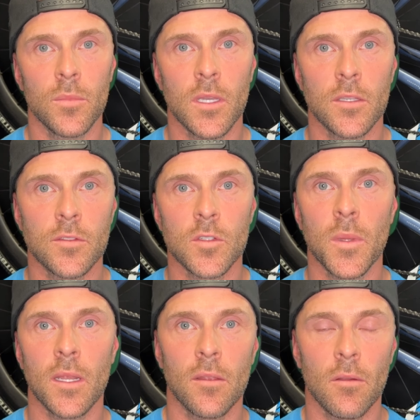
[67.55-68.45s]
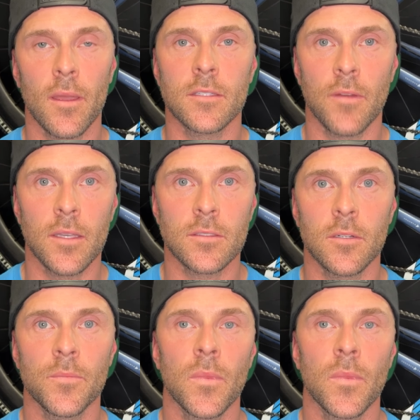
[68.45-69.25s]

because they're spinning their legs faster.